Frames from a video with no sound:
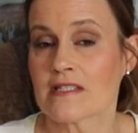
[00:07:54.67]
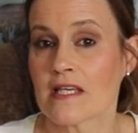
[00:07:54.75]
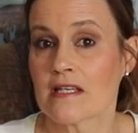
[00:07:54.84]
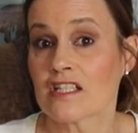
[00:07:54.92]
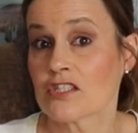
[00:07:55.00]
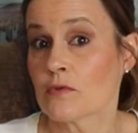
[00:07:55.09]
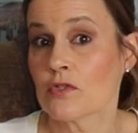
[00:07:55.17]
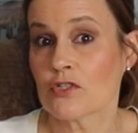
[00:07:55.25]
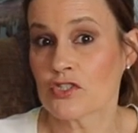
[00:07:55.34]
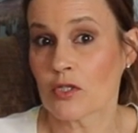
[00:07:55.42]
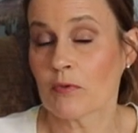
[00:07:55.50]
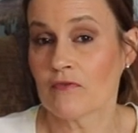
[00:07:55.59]
saying, should we
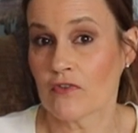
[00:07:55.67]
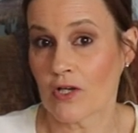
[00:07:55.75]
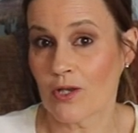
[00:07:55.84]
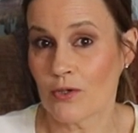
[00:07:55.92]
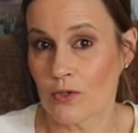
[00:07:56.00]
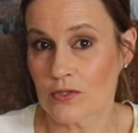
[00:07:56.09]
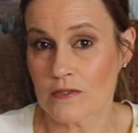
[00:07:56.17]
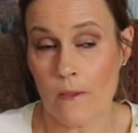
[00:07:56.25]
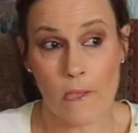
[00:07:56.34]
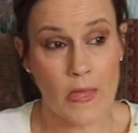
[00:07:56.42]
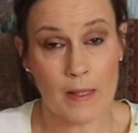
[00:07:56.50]
go shopping for clothes?